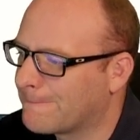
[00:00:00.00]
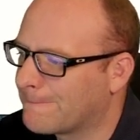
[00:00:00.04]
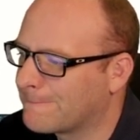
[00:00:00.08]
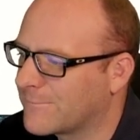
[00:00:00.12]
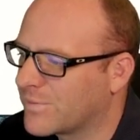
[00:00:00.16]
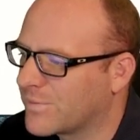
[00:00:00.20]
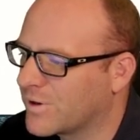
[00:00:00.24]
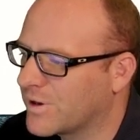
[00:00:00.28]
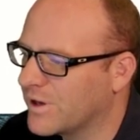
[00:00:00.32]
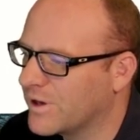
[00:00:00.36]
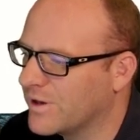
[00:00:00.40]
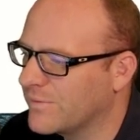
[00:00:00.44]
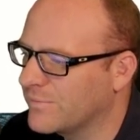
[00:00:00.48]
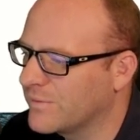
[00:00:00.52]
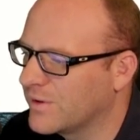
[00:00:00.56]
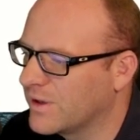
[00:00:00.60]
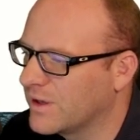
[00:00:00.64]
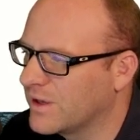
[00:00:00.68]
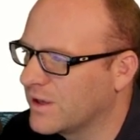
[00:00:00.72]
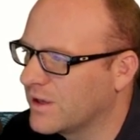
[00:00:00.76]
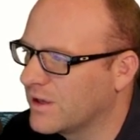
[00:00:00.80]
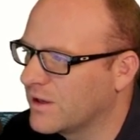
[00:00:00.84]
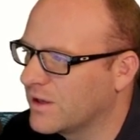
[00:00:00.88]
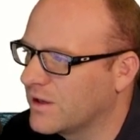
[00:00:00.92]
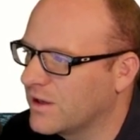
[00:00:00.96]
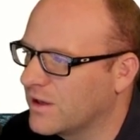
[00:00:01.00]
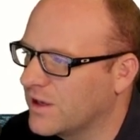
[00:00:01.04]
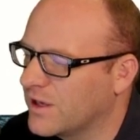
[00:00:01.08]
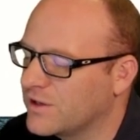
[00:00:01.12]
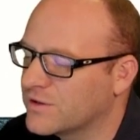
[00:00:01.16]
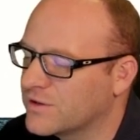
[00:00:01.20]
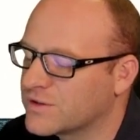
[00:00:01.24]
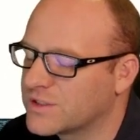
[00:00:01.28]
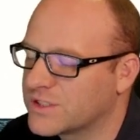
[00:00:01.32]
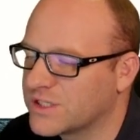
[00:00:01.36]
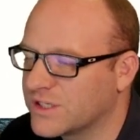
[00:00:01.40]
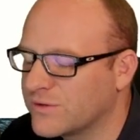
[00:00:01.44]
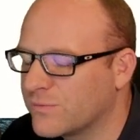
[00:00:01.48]
Okay, and you'll
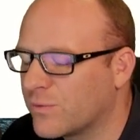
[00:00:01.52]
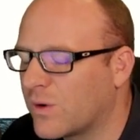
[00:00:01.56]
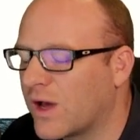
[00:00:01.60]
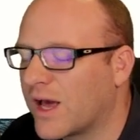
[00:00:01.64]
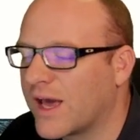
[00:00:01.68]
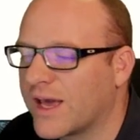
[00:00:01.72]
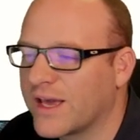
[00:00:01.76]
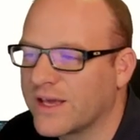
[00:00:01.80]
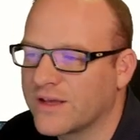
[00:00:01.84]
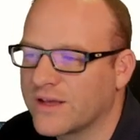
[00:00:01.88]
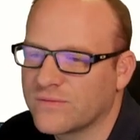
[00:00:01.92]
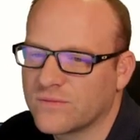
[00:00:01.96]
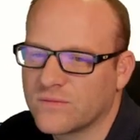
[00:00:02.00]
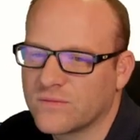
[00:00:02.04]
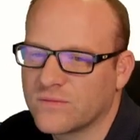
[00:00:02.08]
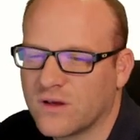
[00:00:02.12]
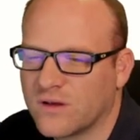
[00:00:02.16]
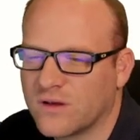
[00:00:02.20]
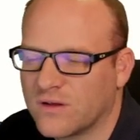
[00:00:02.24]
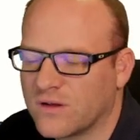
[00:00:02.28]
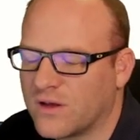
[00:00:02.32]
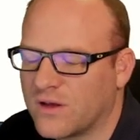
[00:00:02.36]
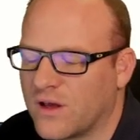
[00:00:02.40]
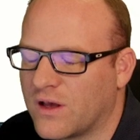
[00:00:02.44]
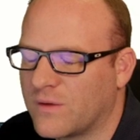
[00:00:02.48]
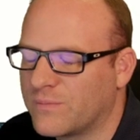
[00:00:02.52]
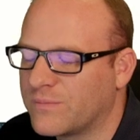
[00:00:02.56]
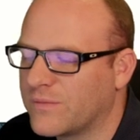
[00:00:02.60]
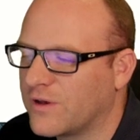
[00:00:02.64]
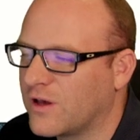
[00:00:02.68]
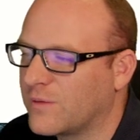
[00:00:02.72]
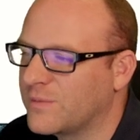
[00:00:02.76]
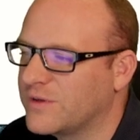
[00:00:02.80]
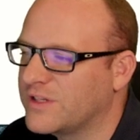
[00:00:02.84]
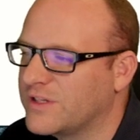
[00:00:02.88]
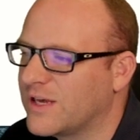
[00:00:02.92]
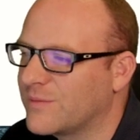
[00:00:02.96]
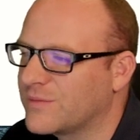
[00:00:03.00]
see why I'll
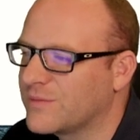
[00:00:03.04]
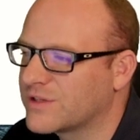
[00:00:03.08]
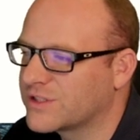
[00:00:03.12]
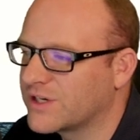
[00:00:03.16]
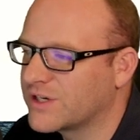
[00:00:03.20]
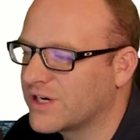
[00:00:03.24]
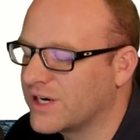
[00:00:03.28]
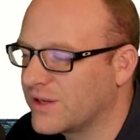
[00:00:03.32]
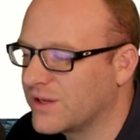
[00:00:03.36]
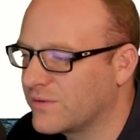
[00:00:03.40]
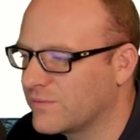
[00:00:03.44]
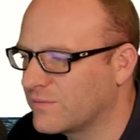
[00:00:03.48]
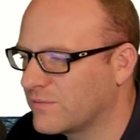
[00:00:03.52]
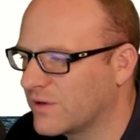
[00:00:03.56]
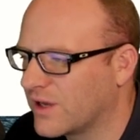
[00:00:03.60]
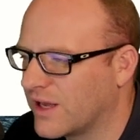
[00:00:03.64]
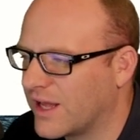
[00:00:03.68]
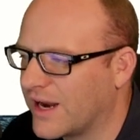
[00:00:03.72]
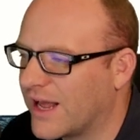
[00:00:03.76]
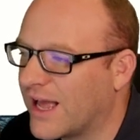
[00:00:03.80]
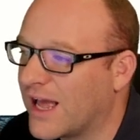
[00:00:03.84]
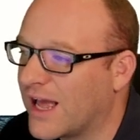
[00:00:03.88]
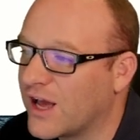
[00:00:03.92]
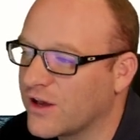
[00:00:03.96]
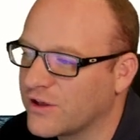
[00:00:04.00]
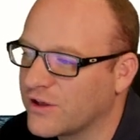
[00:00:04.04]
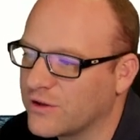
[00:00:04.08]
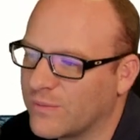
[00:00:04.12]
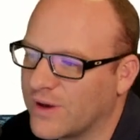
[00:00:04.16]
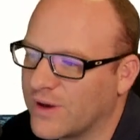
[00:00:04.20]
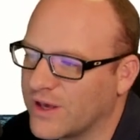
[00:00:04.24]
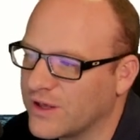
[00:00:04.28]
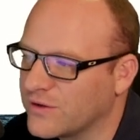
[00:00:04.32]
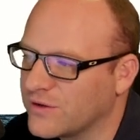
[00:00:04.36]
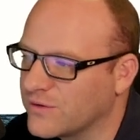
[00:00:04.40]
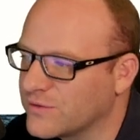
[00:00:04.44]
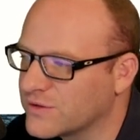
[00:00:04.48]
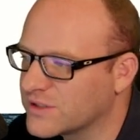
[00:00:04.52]
be demonstrating kind of how you
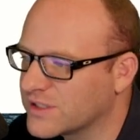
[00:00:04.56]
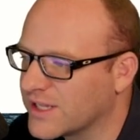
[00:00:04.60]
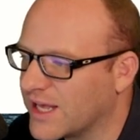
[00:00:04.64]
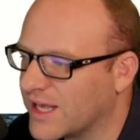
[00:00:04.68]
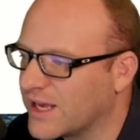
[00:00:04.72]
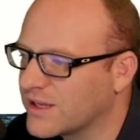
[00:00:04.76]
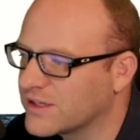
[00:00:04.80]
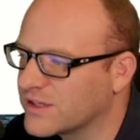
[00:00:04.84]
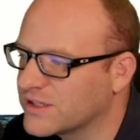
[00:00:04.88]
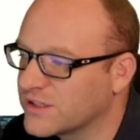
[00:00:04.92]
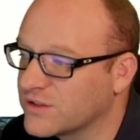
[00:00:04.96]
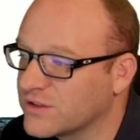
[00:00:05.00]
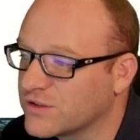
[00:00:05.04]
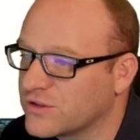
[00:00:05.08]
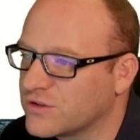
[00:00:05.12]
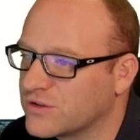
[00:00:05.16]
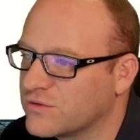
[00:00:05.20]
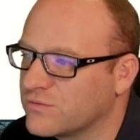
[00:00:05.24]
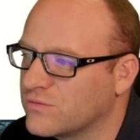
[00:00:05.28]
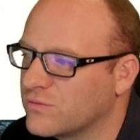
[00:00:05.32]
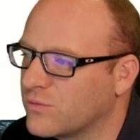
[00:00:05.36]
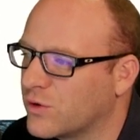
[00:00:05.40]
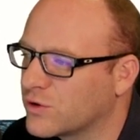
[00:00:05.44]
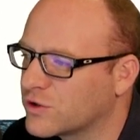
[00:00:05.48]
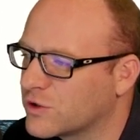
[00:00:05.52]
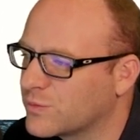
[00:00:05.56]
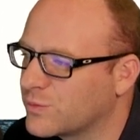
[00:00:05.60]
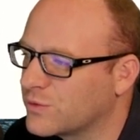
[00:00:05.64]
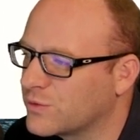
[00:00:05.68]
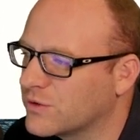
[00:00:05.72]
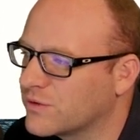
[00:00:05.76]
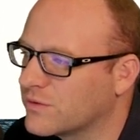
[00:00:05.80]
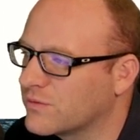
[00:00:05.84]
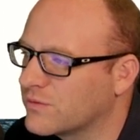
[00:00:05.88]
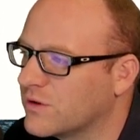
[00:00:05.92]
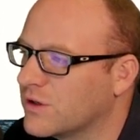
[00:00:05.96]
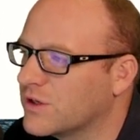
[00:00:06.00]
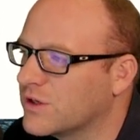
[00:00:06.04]
might use that to multiple
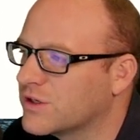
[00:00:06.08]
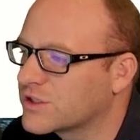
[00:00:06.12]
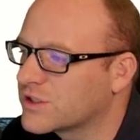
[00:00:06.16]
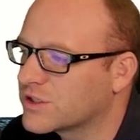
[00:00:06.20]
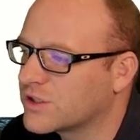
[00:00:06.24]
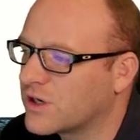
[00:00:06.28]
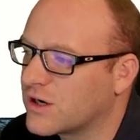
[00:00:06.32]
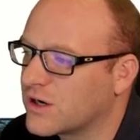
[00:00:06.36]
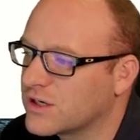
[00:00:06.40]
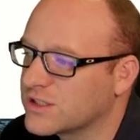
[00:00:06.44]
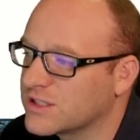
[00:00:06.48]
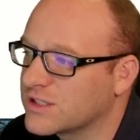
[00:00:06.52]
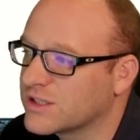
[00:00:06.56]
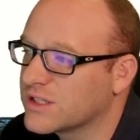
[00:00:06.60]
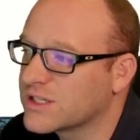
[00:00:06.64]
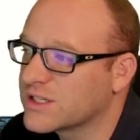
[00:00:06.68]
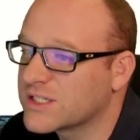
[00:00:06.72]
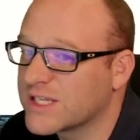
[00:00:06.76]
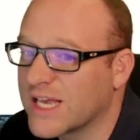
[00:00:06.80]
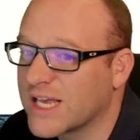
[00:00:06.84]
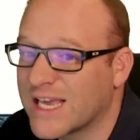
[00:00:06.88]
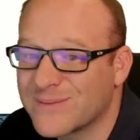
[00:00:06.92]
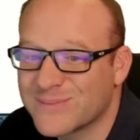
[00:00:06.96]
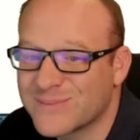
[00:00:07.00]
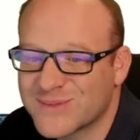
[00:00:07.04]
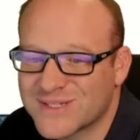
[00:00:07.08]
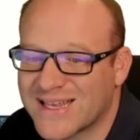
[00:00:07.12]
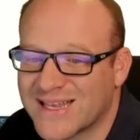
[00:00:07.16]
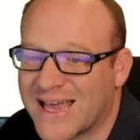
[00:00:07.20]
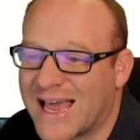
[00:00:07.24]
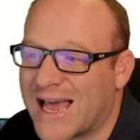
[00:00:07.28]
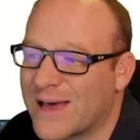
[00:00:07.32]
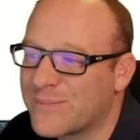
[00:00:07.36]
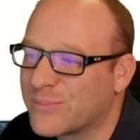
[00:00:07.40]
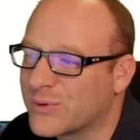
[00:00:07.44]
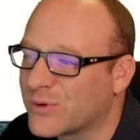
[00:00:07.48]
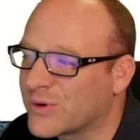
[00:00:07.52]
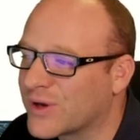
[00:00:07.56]
stars in the same
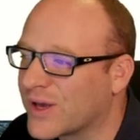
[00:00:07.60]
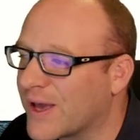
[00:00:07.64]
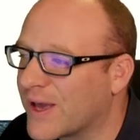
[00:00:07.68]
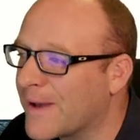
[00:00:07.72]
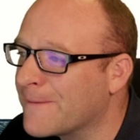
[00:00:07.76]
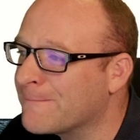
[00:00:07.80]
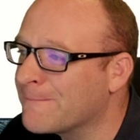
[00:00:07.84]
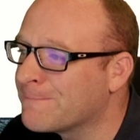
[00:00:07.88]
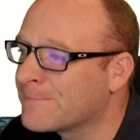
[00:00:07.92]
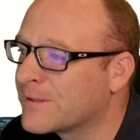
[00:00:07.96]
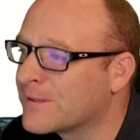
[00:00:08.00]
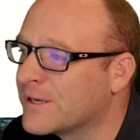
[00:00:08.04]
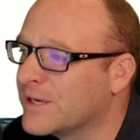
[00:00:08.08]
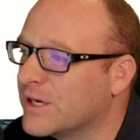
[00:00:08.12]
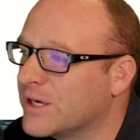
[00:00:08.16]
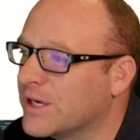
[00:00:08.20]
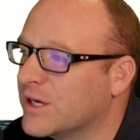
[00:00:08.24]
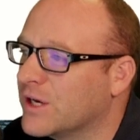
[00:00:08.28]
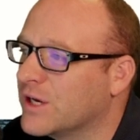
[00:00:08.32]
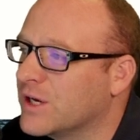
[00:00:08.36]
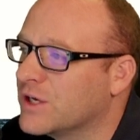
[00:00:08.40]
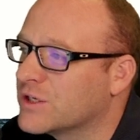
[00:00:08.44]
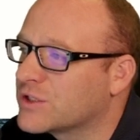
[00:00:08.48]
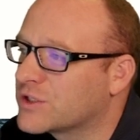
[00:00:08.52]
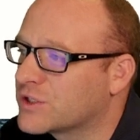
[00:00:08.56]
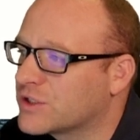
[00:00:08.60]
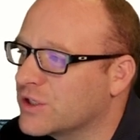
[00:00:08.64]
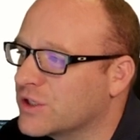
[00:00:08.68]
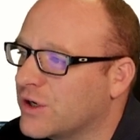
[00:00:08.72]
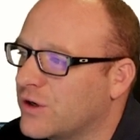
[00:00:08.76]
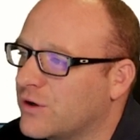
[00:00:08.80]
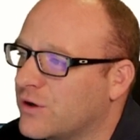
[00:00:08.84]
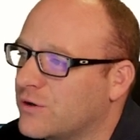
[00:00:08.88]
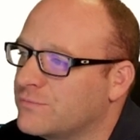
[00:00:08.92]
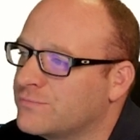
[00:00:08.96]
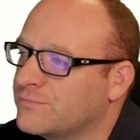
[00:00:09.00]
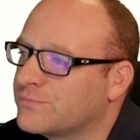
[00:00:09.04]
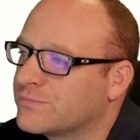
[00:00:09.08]
Zap. Okay,
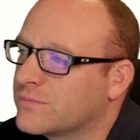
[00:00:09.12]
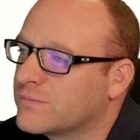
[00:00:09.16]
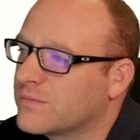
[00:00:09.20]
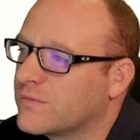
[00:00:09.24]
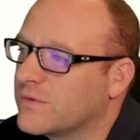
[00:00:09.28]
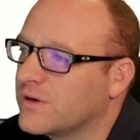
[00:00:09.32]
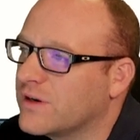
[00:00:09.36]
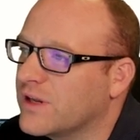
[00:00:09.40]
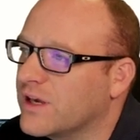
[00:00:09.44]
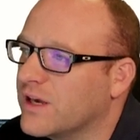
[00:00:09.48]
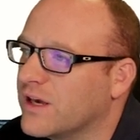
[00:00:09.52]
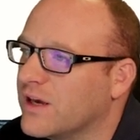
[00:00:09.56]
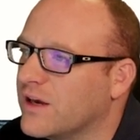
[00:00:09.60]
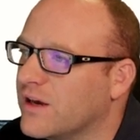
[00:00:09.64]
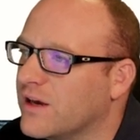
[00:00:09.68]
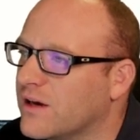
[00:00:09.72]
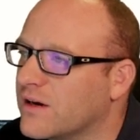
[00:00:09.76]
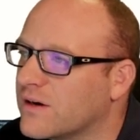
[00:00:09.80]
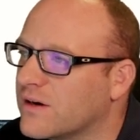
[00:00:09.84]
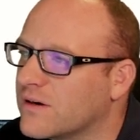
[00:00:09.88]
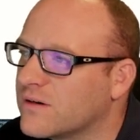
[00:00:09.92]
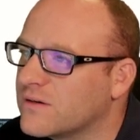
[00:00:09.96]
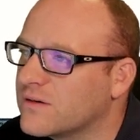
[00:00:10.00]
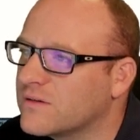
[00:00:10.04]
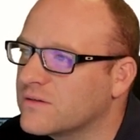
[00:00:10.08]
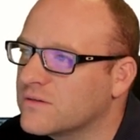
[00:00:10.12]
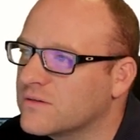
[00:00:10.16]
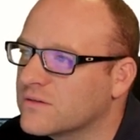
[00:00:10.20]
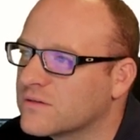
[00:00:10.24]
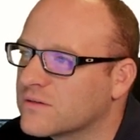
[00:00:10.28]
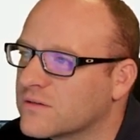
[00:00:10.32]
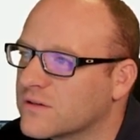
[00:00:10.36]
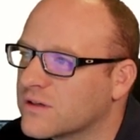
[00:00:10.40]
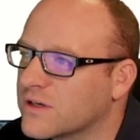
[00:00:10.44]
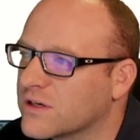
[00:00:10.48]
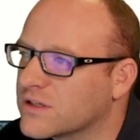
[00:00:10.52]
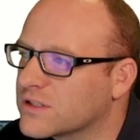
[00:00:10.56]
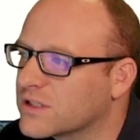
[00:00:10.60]
so now
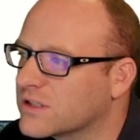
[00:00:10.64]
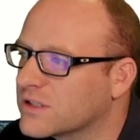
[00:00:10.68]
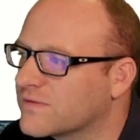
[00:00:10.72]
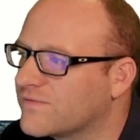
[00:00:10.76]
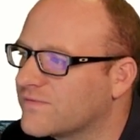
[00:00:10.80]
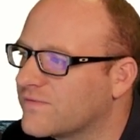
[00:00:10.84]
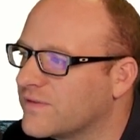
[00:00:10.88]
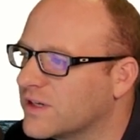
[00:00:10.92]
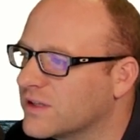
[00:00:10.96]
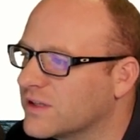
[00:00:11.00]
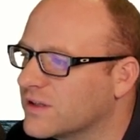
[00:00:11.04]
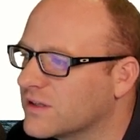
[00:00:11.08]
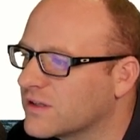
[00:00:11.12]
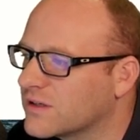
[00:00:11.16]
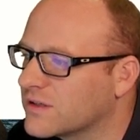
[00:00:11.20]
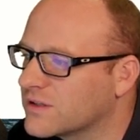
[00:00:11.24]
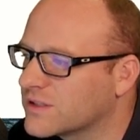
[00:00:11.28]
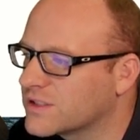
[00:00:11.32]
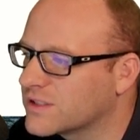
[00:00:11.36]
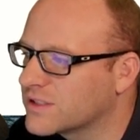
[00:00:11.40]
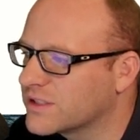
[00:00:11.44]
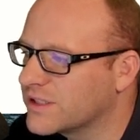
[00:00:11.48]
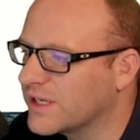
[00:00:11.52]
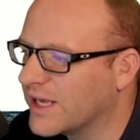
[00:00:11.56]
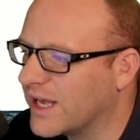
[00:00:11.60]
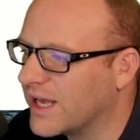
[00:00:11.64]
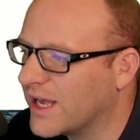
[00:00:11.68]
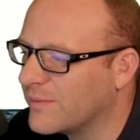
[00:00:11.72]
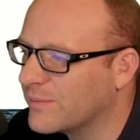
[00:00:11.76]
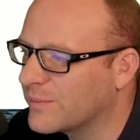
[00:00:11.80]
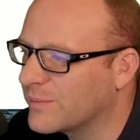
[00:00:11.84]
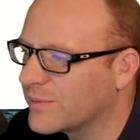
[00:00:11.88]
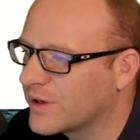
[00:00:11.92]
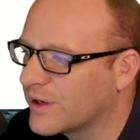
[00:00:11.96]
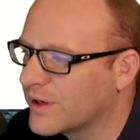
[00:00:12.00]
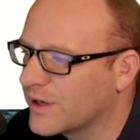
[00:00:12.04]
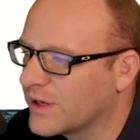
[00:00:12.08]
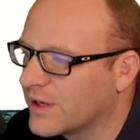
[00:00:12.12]
here's a fun little step.
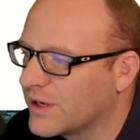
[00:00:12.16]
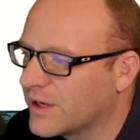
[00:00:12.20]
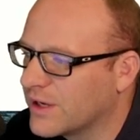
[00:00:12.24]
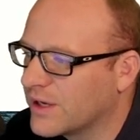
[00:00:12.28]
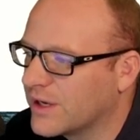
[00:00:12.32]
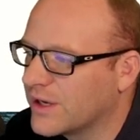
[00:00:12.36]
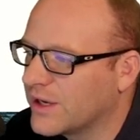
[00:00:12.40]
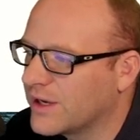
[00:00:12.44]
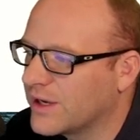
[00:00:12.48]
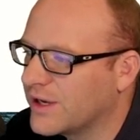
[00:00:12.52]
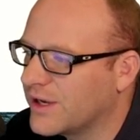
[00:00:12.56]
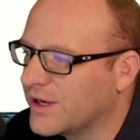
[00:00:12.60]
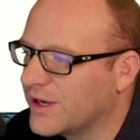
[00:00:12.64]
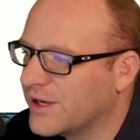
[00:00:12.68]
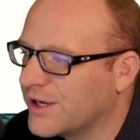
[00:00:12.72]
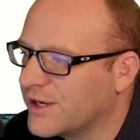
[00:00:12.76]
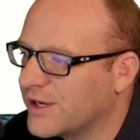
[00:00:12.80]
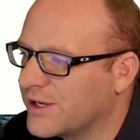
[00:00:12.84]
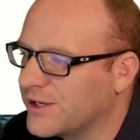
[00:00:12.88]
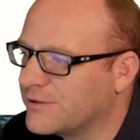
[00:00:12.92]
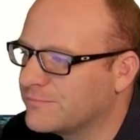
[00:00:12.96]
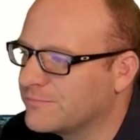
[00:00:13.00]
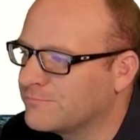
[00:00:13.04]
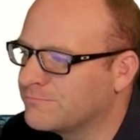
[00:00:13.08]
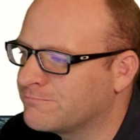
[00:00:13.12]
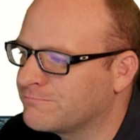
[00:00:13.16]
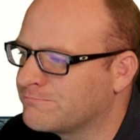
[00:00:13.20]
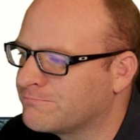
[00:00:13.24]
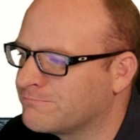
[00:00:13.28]
Run